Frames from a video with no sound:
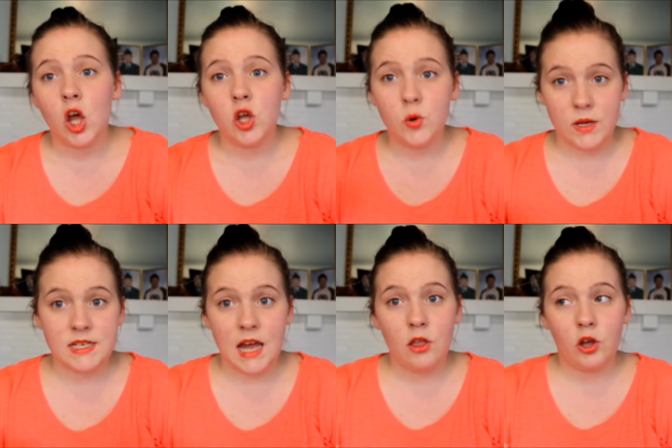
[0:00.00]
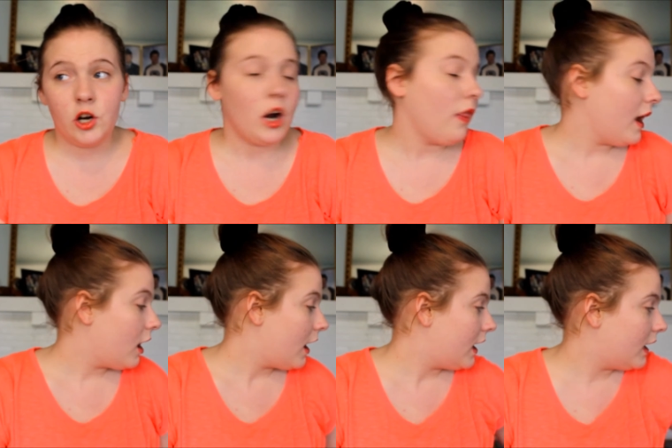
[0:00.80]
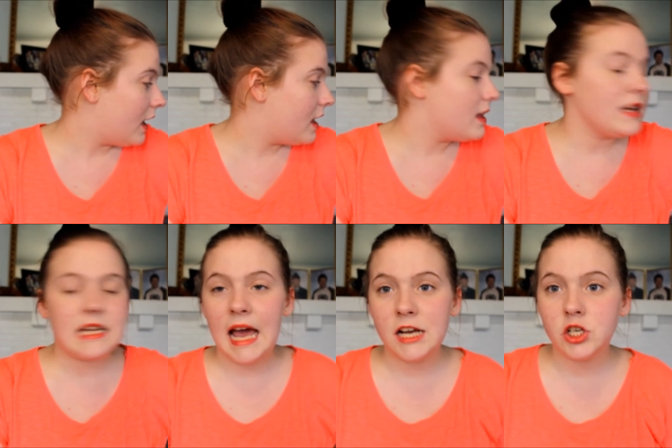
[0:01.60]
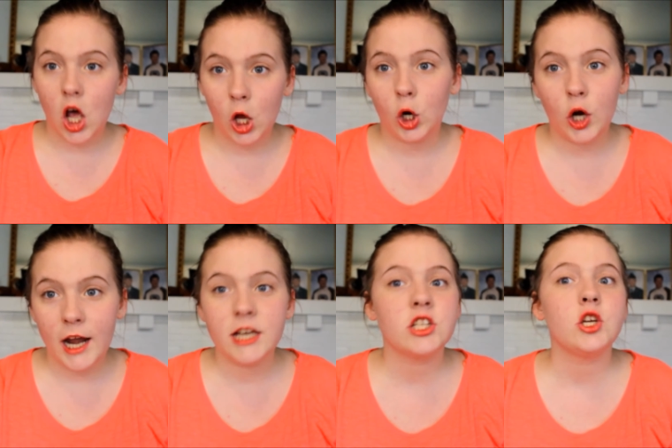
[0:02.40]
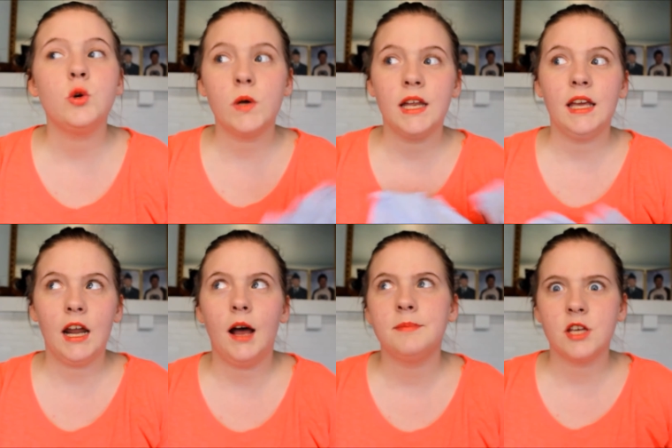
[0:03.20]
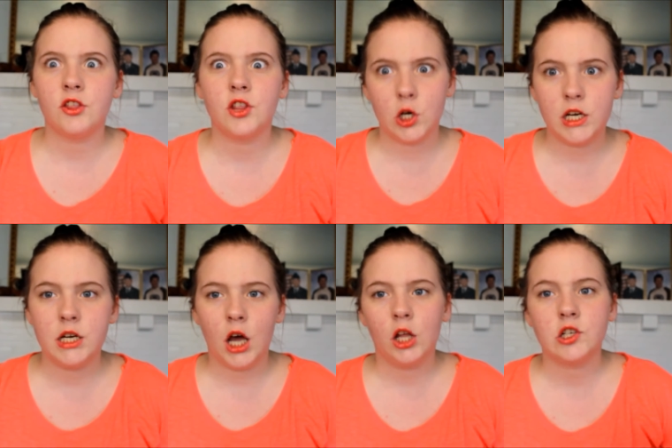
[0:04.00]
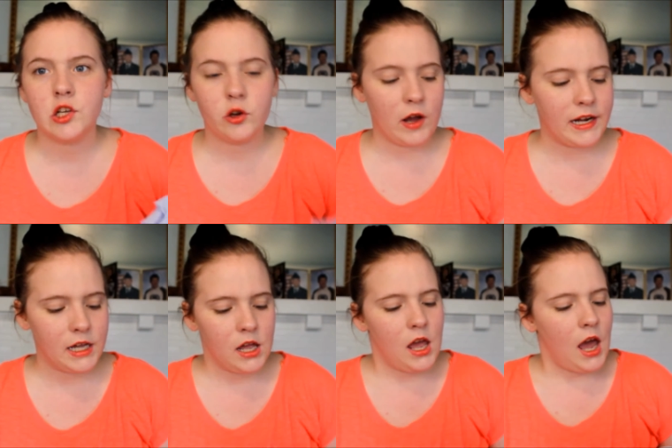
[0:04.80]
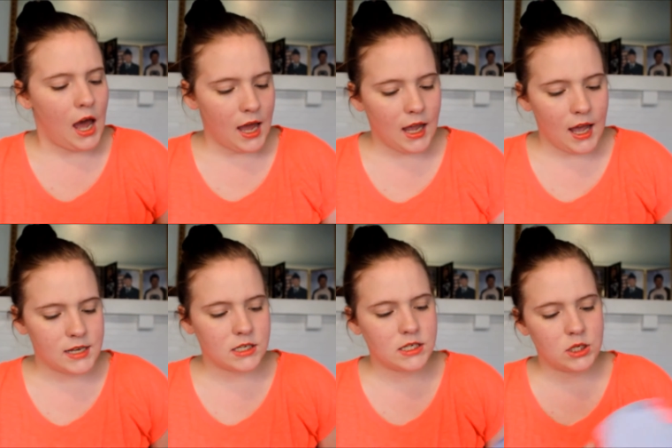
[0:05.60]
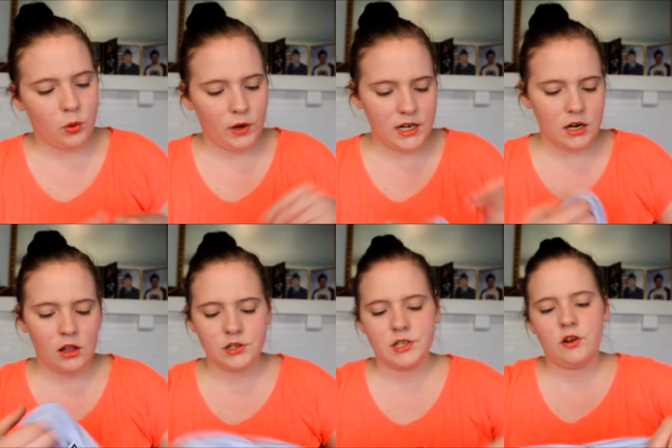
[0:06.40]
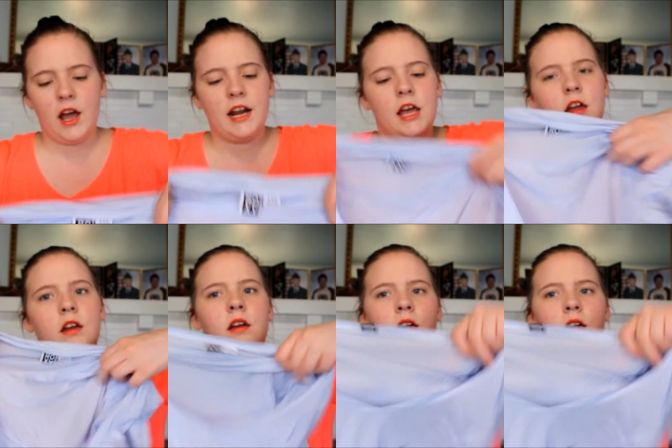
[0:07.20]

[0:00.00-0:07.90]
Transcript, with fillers: you can download it on there and get a $10 credit. So you can get up to $30 in credit. I got $20 in credit